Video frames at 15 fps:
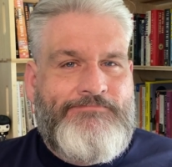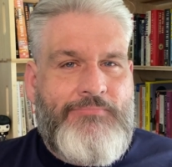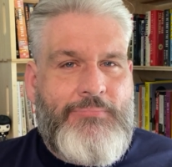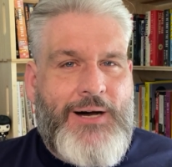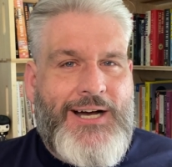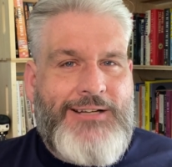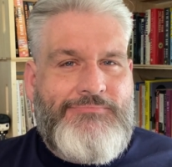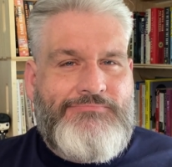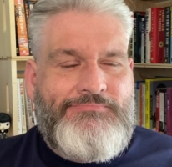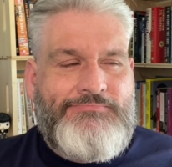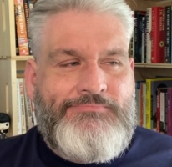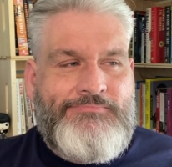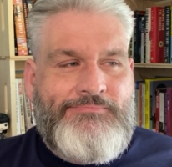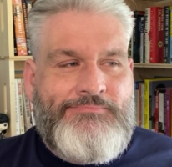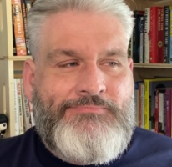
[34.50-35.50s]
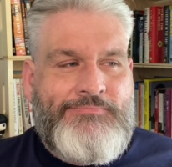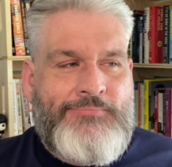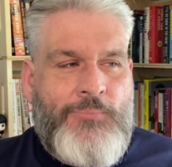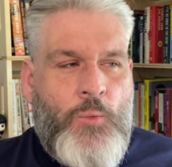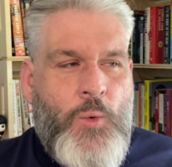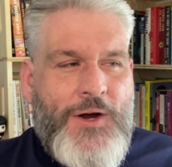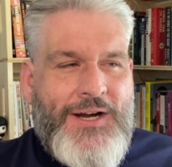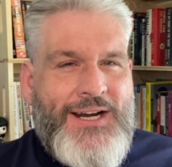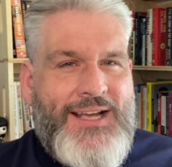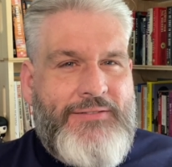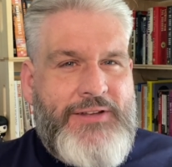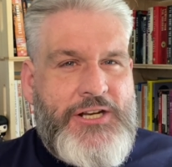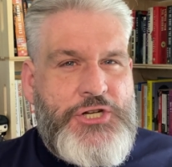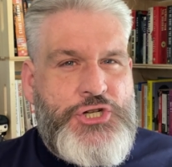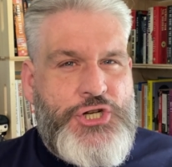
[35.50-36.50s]
but we're going to give
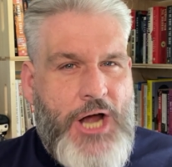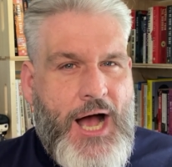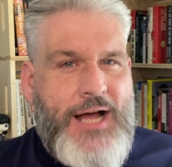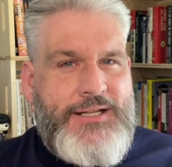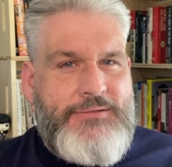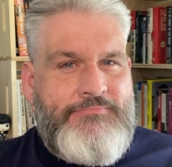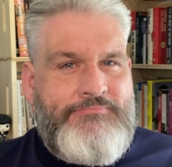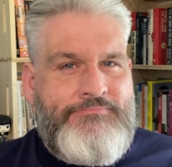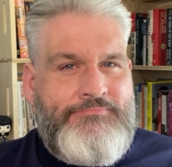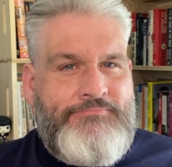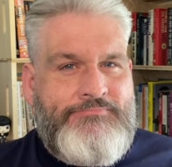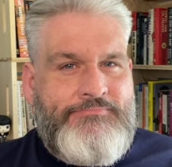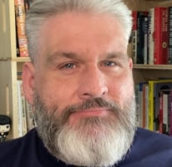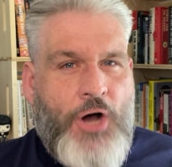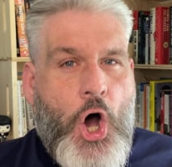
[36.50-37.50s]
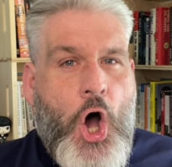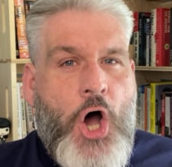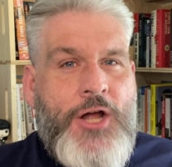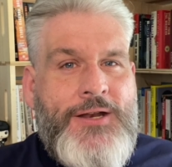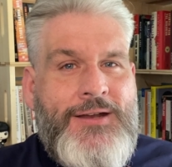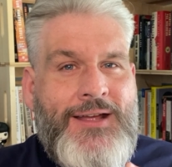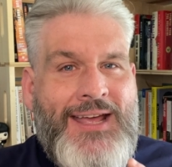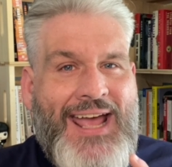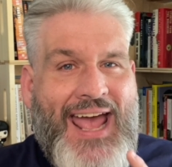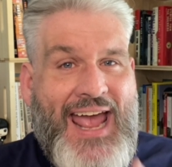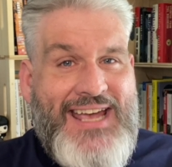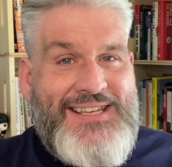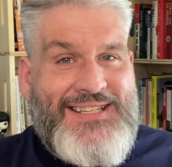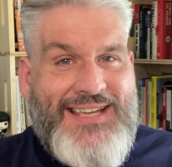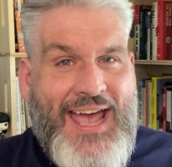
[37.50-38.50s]
it a shot on
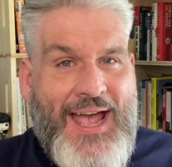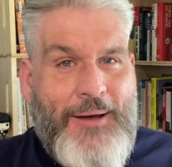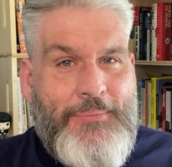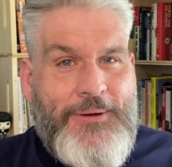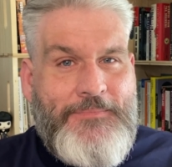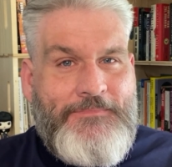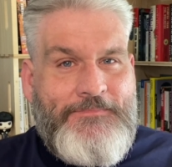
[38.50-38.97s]
Ace Camp.